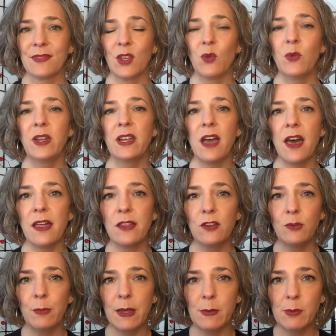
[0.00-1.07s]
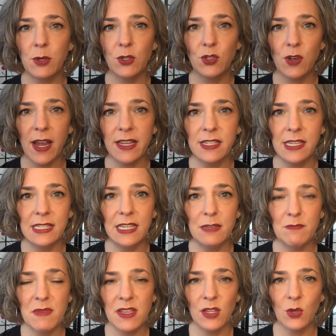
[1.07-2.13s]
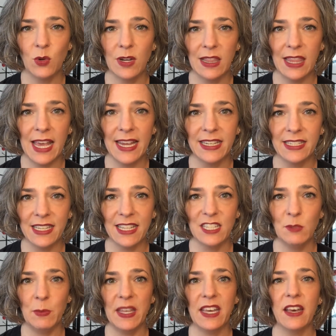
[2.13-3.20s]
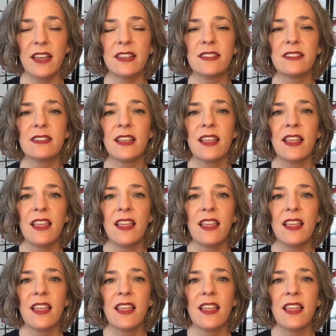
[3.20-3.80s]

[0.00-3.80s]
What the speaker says: When other people try to dim your light, it's because